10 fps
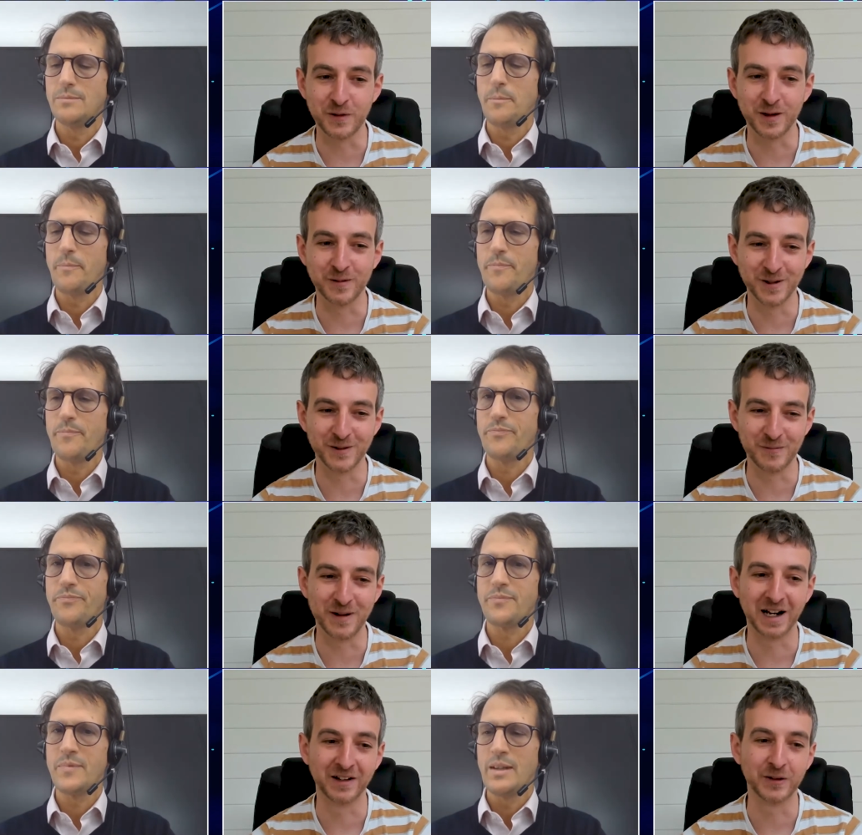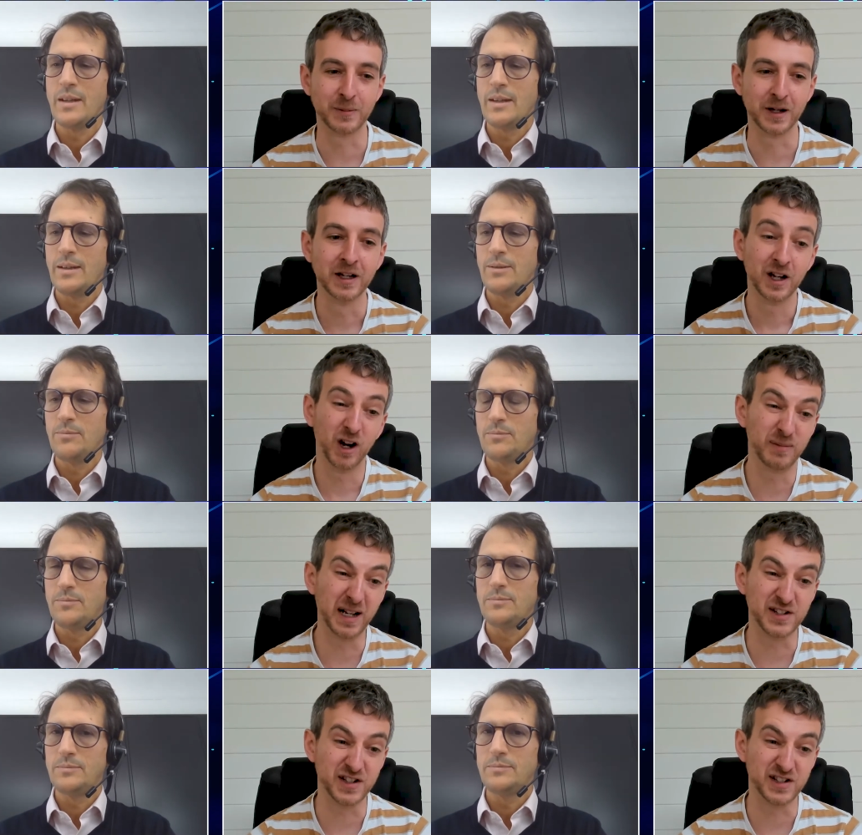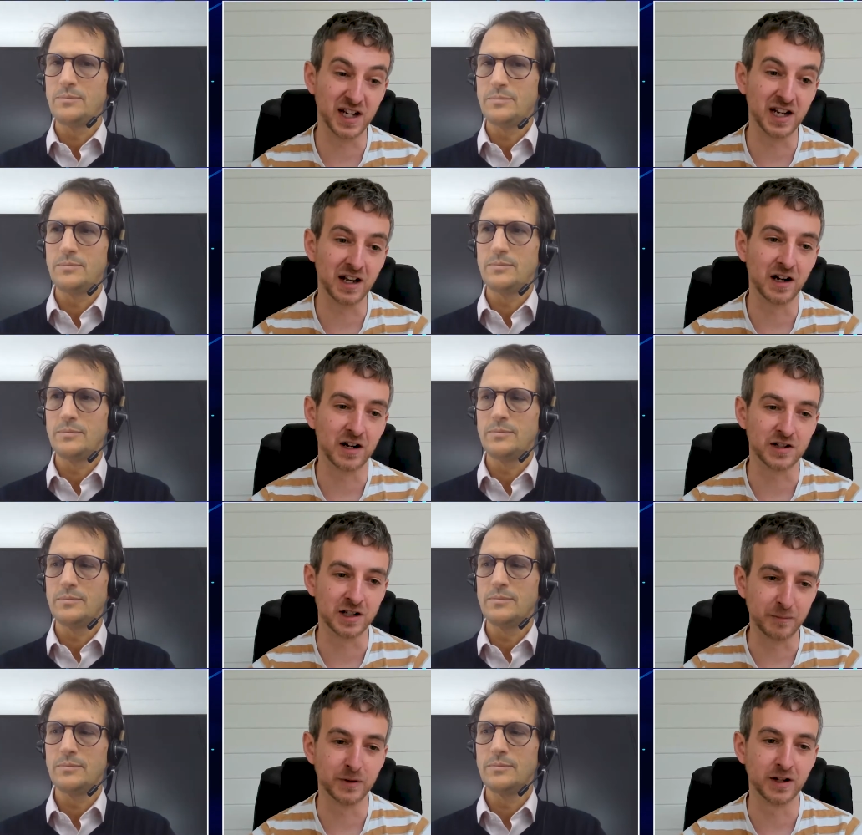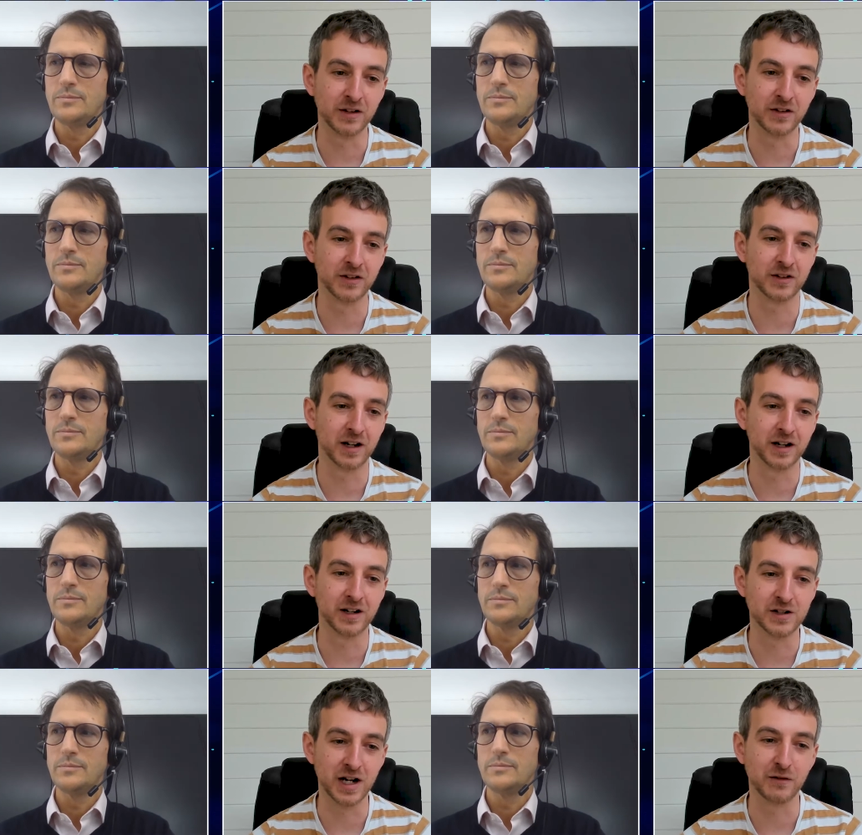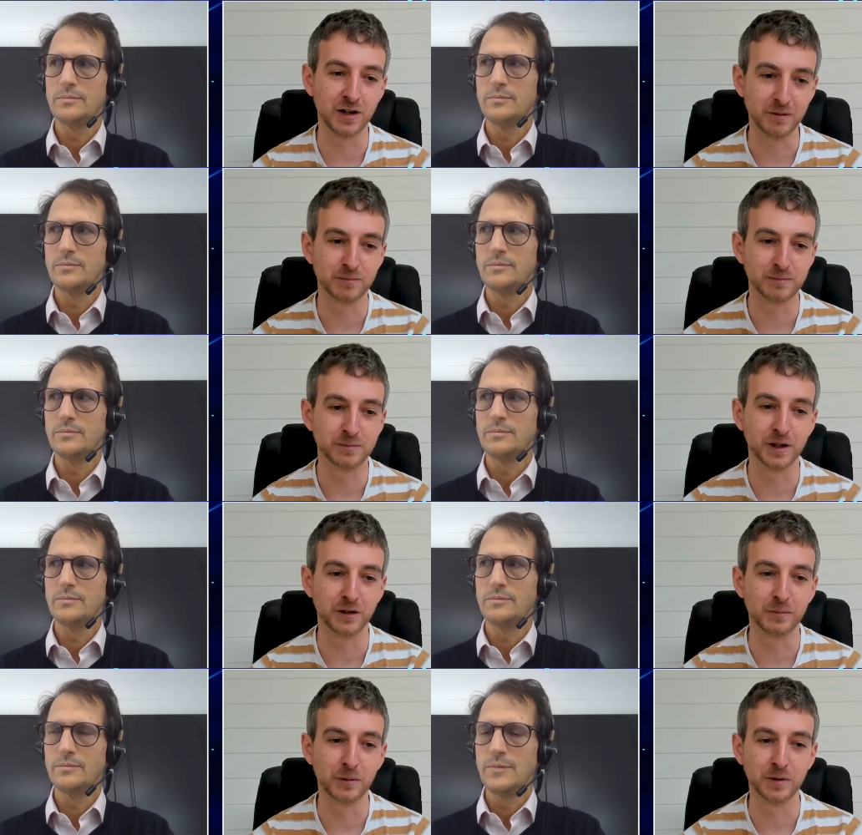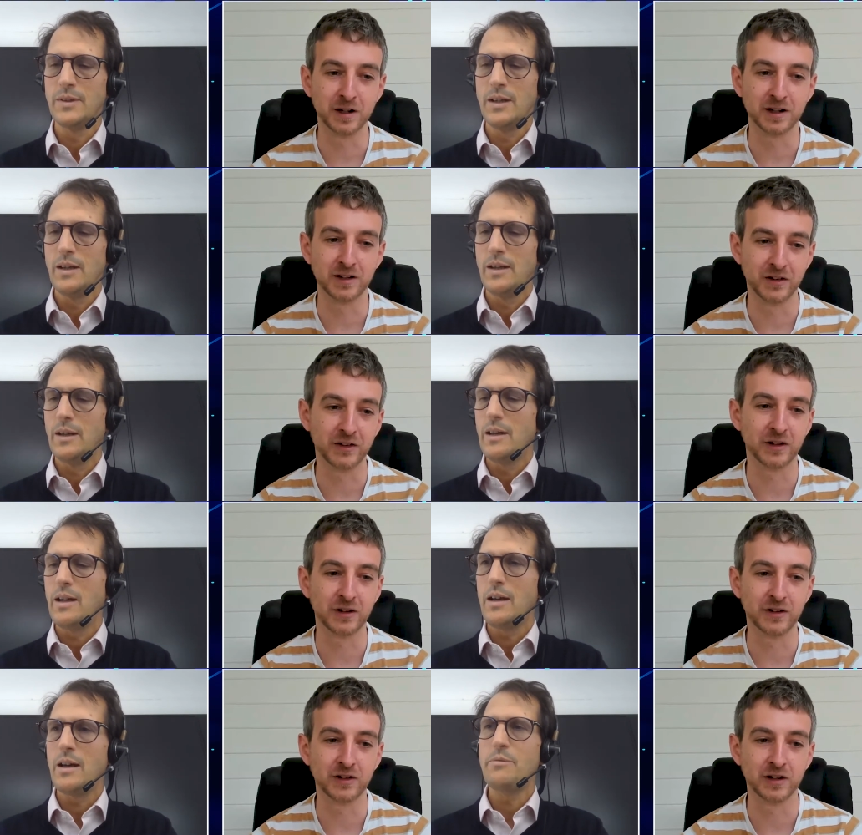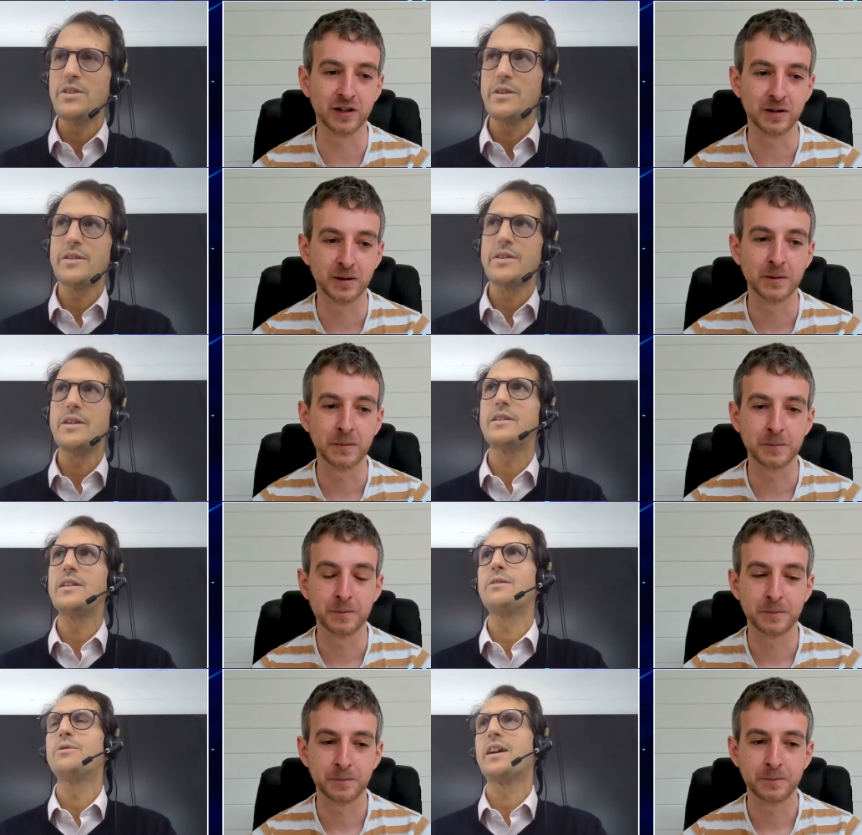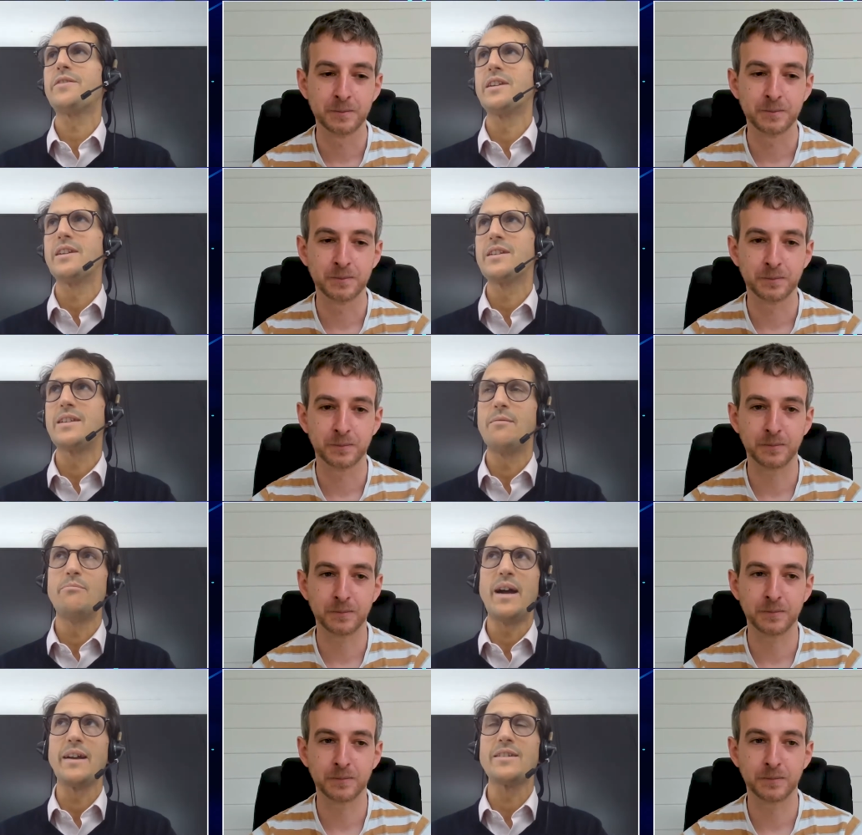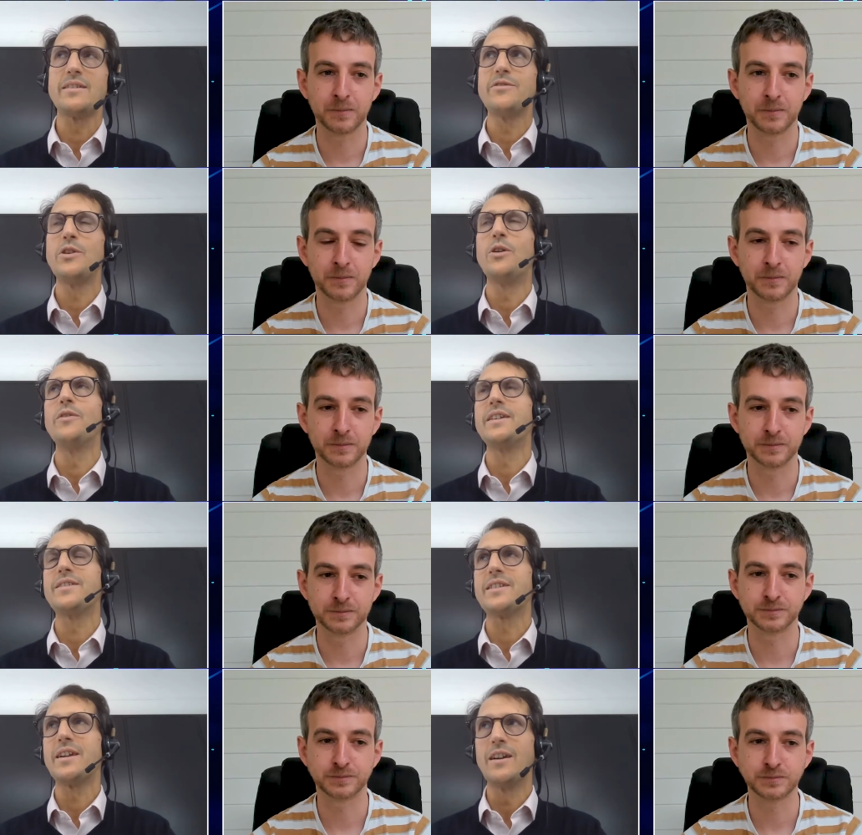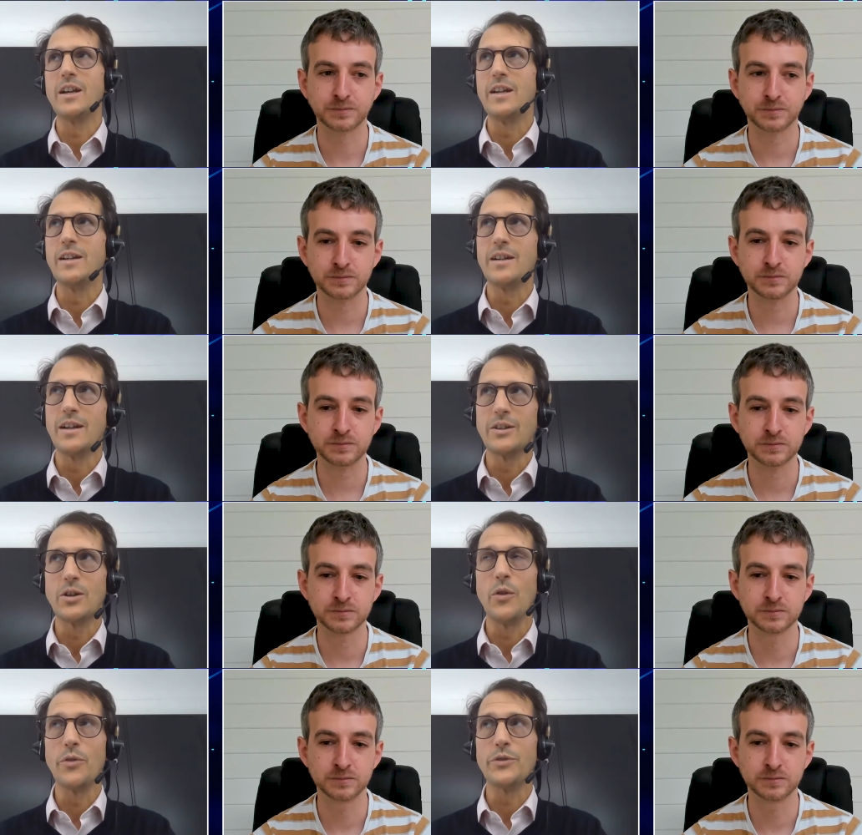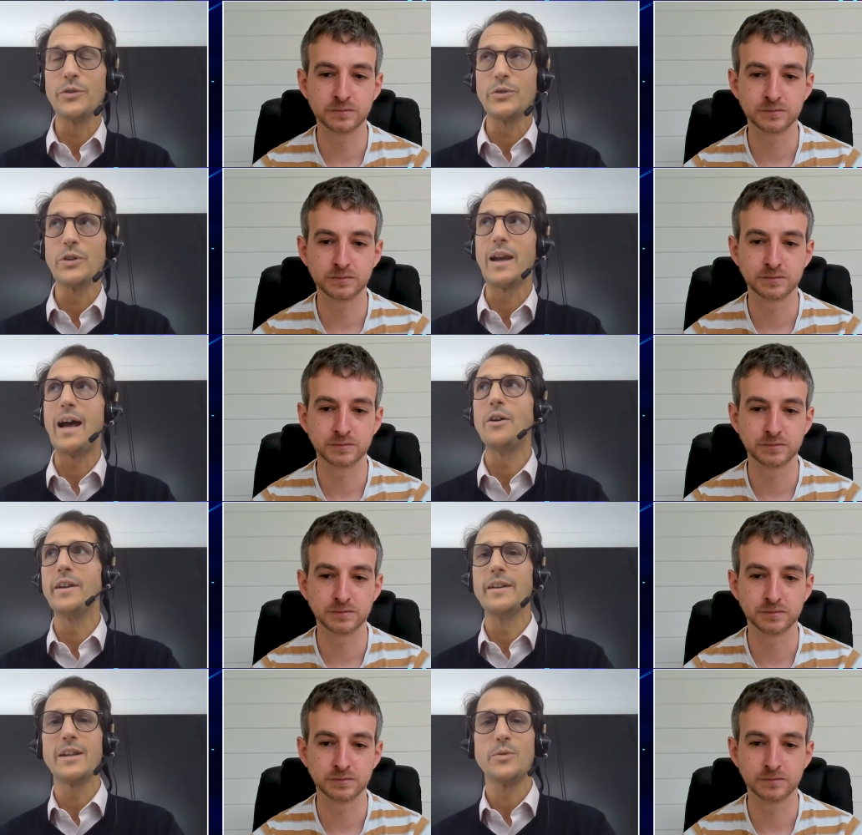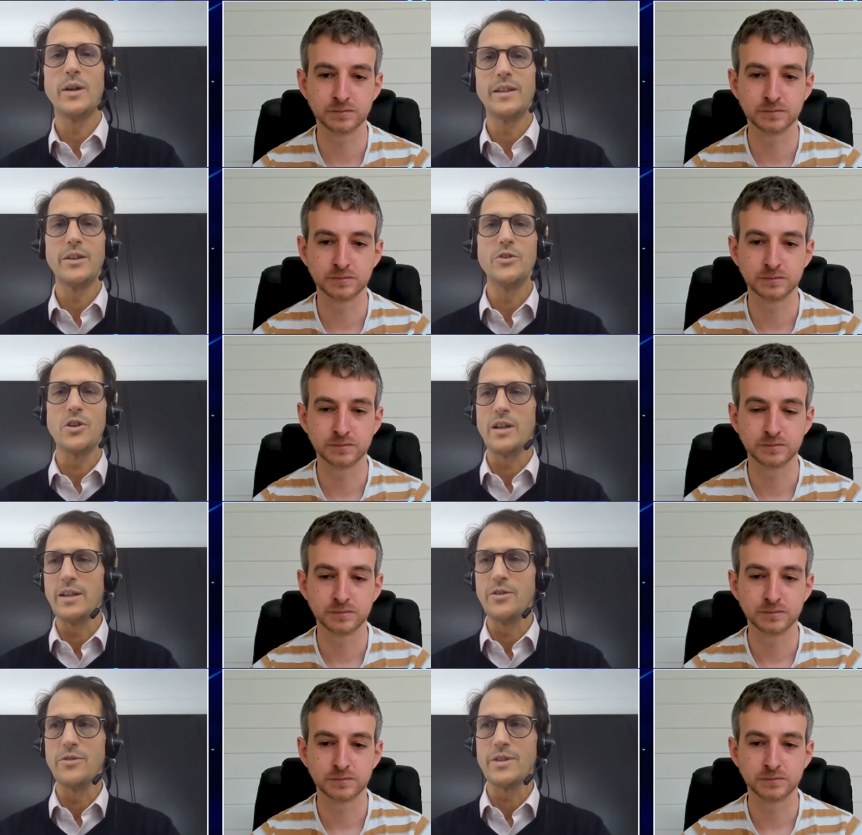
Speaker 1: of a, a bit of a balance. But on balance, I'd say yeah, larger companies uh, generally put a lot more work into the security
Speaker 2: side. I mean, certainly what I've seen is that banks have not necessarily uh, gone to the cloud, and that's why they usually